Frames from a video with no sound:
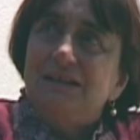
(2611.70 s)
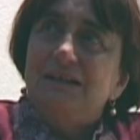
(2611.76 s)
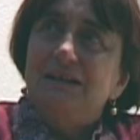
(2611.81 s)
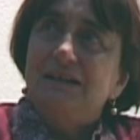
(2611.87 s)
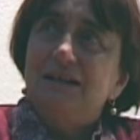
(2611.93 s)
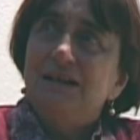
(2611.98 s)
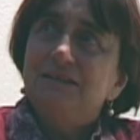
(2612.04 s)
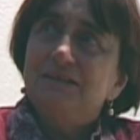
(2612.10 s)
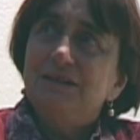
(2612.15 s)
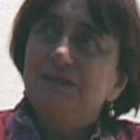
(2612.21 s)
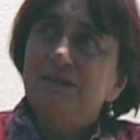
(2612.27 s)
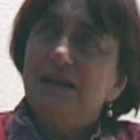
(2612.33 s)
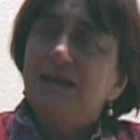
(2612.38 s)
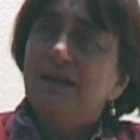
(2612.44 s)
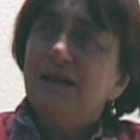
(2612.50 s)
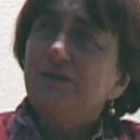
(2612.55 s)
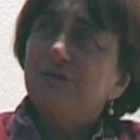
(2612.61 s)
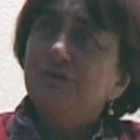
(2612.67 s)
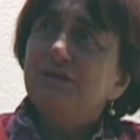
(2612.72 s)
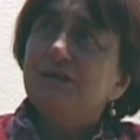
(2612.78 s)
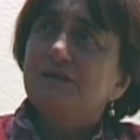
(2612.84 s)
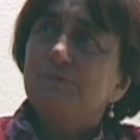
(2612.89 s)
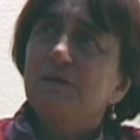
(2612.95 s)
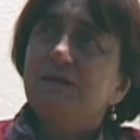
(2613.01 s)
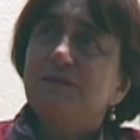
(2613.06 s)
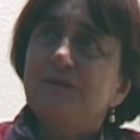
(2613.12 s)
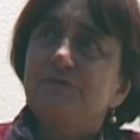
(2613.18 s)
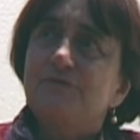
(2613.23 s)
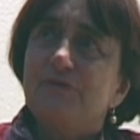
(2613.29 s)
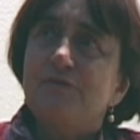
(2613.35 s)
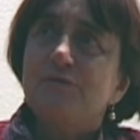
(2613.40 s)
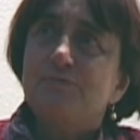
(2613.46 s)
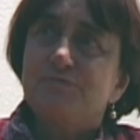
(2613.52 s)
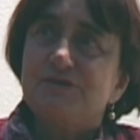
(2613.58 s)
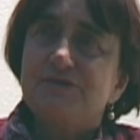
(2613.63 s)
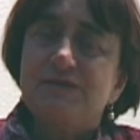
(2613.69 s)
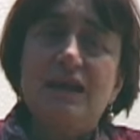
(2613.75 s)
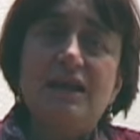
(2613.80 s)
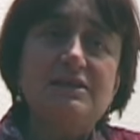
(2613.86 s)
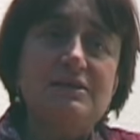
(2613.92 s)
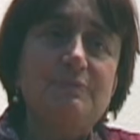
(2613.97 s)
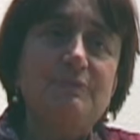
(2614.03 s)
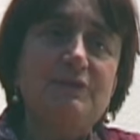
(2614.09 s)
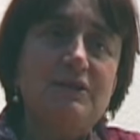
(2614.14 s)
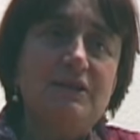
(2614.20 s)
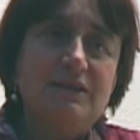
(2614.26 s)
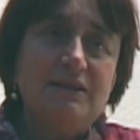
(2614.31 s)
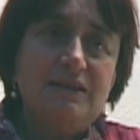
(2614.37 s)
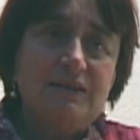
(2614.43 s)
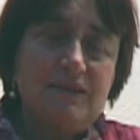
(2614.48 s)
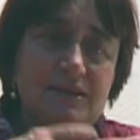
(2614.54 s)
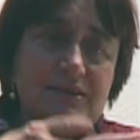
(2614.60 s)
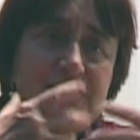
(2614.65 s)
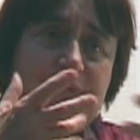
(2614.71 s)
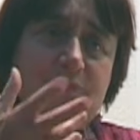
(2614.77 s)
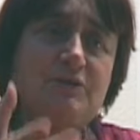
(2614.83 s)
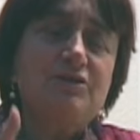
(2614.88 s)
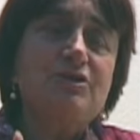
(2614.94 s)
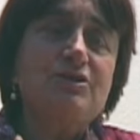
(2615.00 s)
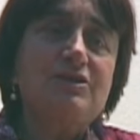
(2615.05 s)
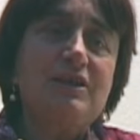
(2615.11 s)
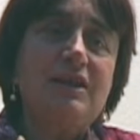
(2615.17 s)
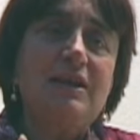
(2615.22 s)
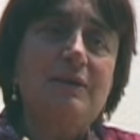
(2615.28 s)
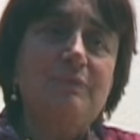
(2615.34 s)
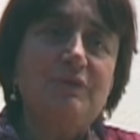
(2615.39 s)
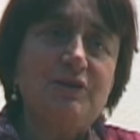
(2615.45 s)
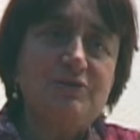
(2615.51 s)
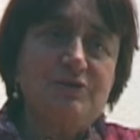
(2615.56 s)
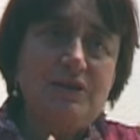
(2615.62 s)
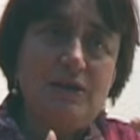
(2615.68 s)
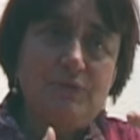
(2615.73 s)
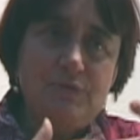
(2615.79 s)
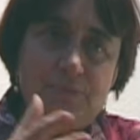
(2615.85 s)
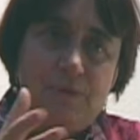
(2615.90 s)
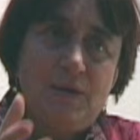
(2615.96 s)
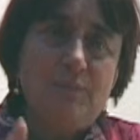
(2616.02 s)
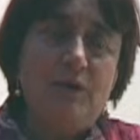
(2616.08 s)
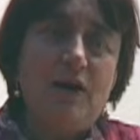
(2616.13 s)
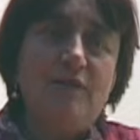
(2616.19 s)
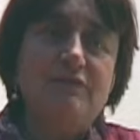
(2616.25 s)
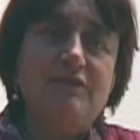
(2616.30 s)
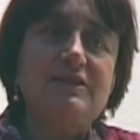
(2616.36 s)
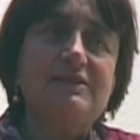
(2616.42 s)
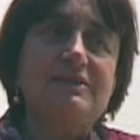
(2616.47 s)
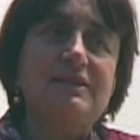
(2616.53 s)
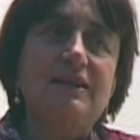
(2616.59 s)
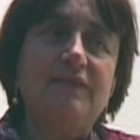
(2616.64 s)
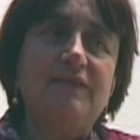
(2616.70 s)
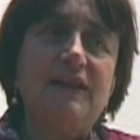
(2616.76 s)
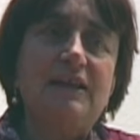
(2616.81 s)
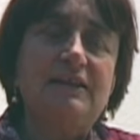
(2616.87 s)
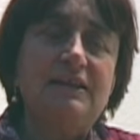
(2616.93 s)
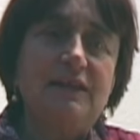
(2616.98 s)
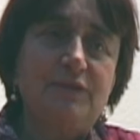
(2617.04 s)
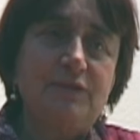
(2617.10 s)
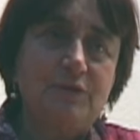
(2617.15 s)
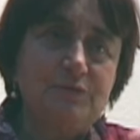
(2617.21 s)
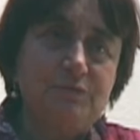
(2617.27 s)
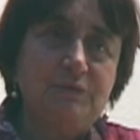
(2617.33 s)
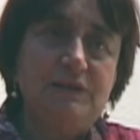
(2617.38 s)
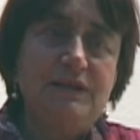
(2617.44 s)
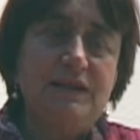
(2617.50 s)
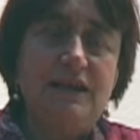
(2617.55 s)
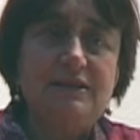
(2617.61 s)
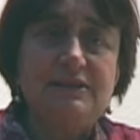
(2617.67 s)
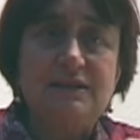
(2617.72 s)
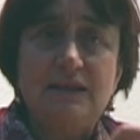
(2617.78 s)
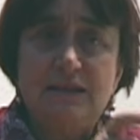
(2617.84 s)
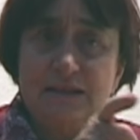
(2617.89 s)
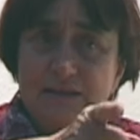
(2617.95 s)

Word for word: I, I, I cannot explain it very precisely, but these images came because I remember having seen that. I thought it would be nice.